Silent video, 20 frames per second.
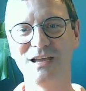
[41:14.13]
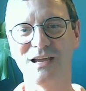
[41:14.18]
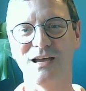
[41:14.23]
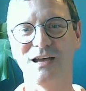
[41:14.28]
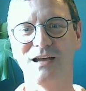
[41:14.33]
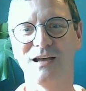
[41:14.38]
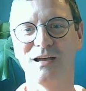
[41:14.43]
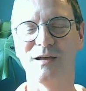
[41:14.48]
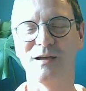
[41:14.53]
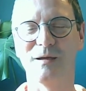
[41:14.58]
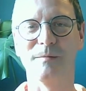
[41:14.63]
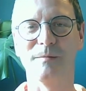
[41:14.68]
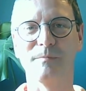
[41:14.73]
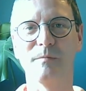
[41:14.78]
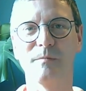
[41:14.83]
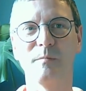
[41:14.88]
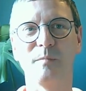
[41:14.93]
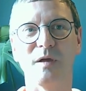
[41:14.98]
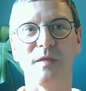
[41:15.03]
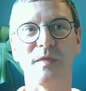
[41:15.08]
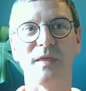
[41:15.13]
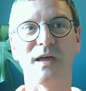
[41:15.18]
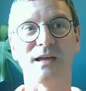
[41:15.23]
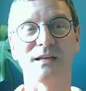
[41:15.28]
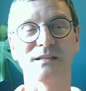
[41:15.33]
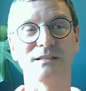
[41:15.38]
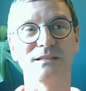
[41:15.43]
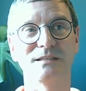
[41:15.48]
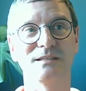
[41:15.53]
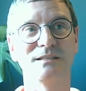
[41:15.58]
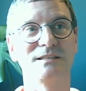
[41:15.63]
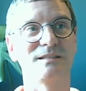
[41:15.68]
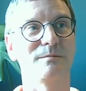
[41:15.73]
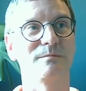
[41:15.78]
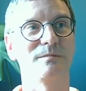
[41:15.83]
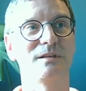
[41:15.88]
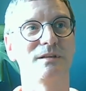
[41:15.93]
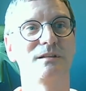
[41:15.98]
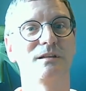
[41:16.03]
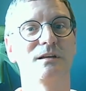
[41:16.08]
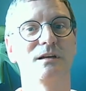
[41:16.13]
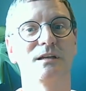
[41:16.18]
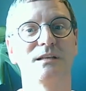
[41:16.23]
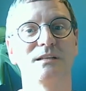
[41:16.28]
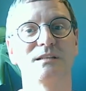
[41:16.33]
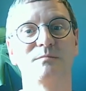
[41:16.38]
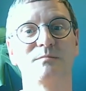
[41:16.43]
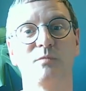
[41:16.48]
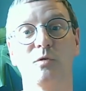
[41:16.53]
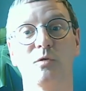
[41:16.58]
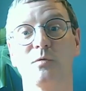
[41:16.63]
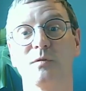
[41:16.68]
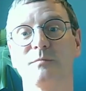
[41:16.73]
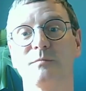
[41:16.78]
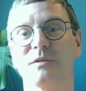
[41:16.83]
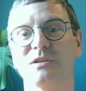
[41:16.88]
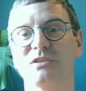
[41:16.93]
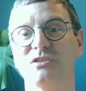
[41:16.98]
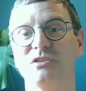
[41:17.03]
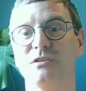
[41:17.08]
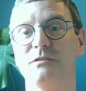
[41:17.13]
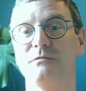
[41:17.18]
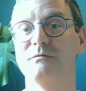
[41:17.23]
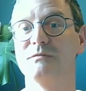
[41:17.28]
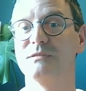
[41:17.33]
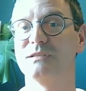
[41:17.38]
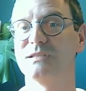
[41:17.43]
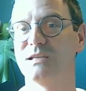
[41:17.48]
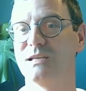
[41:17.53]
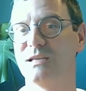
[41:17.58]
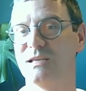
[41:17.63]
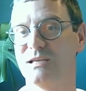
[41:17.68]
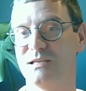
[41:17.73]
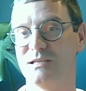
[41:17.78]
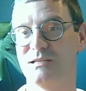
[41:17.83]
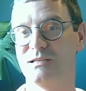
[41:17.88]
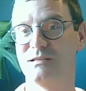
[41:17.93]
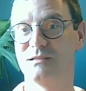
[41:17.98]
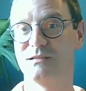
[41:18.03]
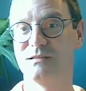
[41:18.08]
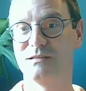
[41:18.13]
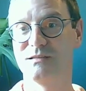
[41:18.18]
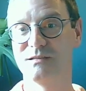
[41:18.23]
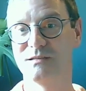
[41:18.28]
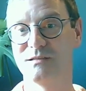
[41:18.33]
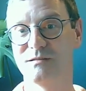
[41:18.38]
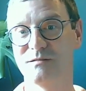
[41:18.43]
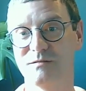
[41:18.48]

but that is something that I explore with my students in